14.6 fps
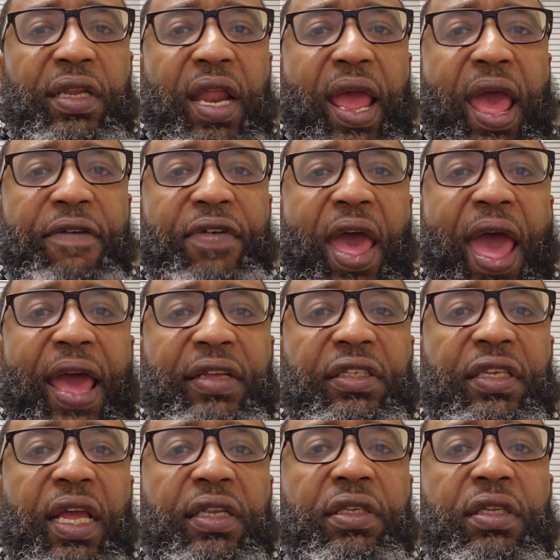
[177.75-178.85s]
and they have
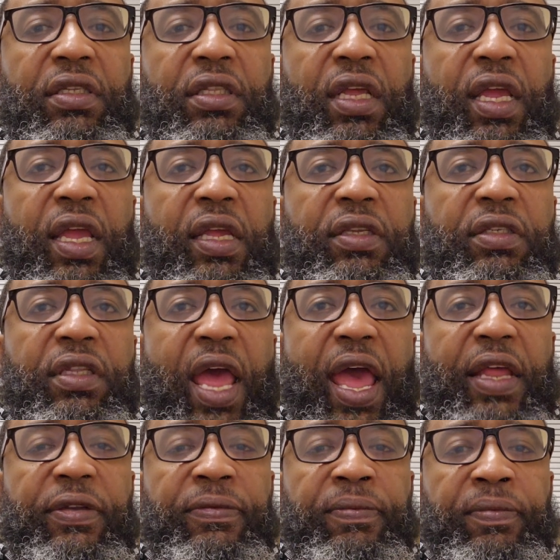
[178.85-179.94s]
access to things
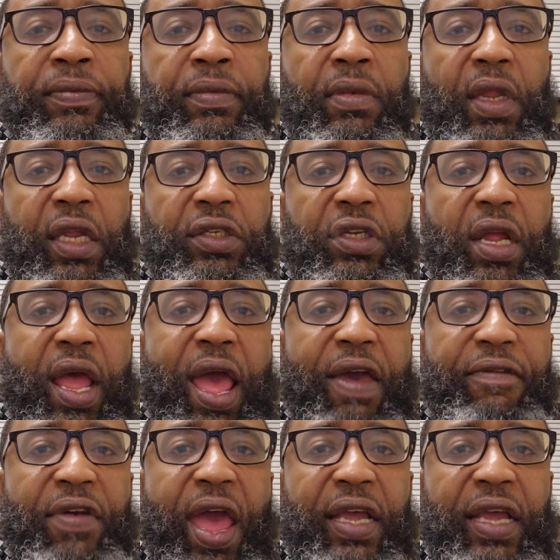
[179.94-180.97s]
that they shouldn't have